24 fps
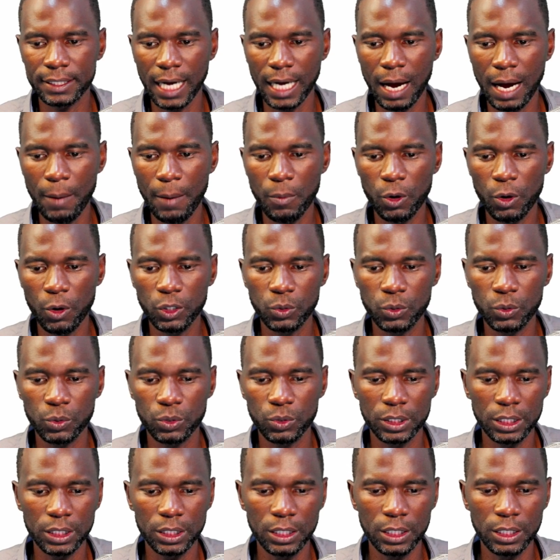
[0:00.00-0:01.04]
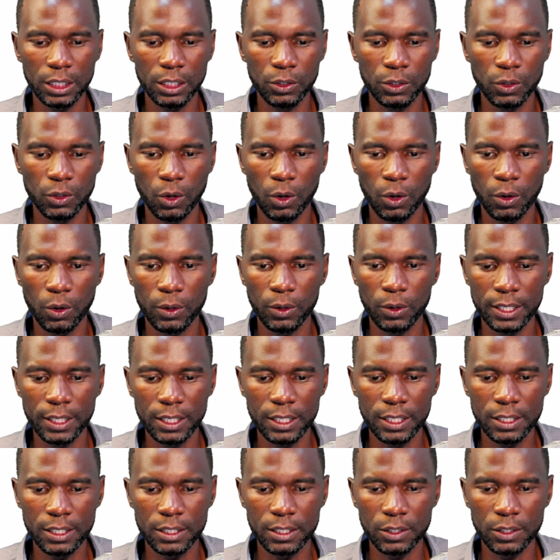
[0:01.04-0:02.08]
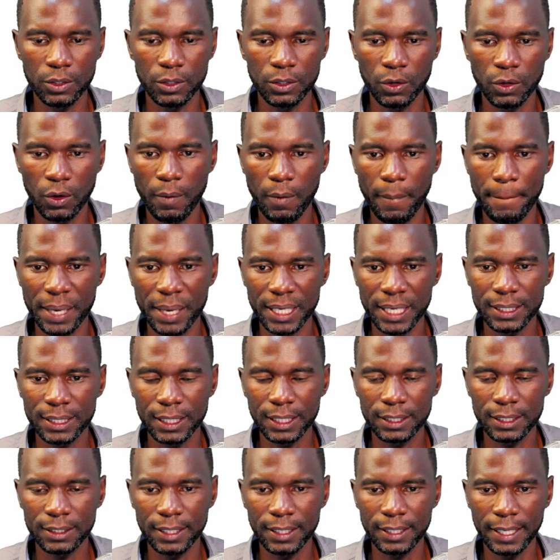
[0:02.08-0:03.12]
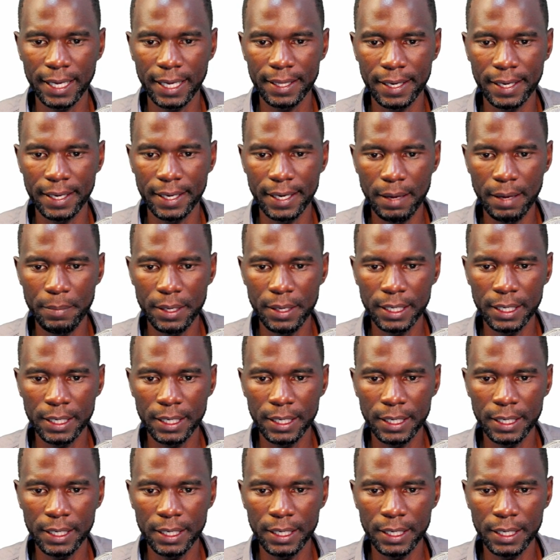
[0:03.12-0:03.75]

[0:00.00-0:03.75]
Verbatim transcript: I'm going to see, you know, these, you know, bases there, the naming.